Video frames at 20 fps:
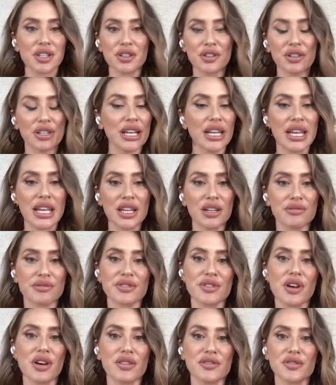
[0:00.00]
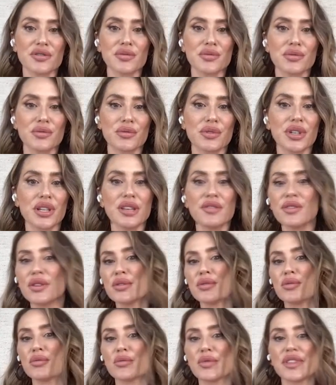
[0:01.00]
you're going to hit your results
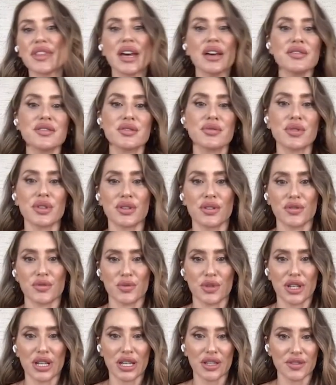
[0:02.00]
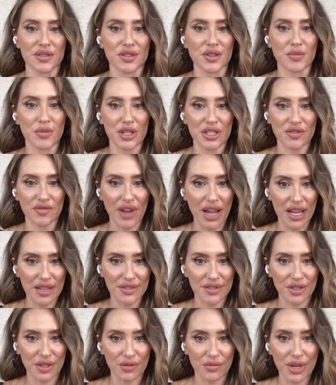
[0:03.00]
even without doing those workouts so much
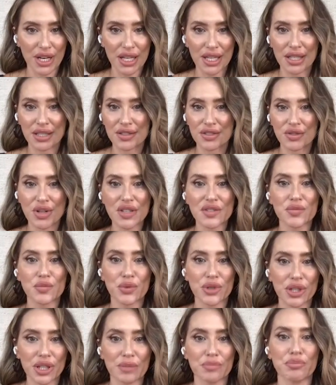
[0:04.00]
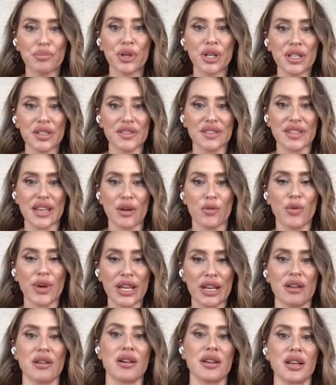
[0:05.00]
faster, right? Stress really puts that
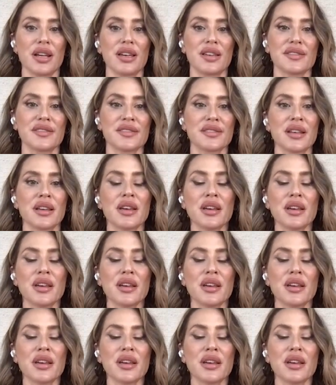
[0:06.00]
weight on us,